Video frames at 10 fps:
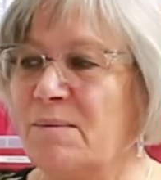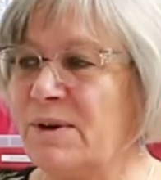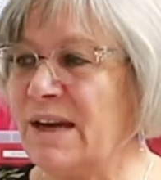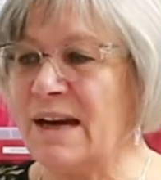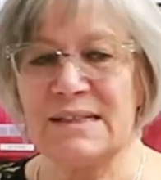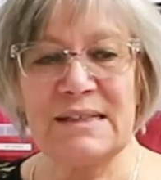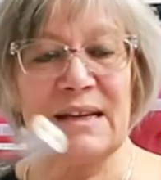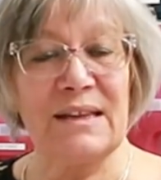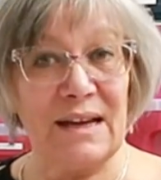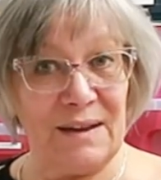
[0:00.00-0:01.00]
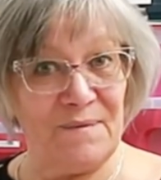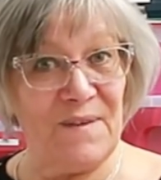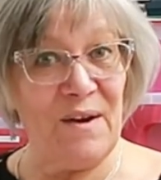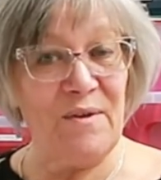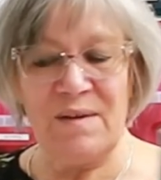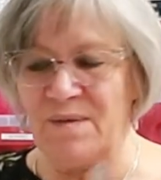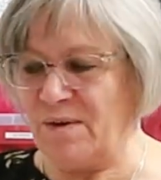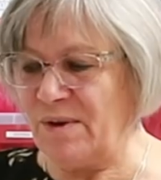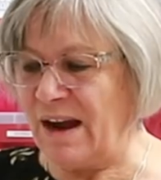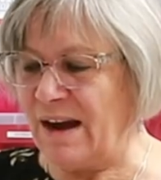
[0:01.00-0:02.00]
But yes, that's very,
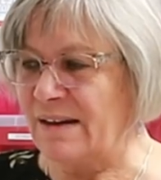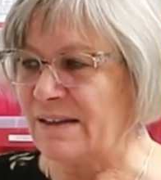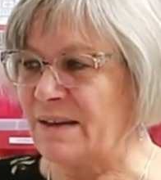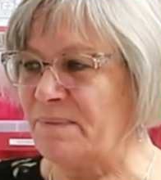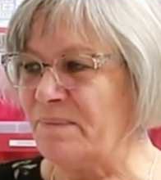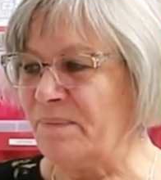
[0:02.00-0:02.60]
very handy.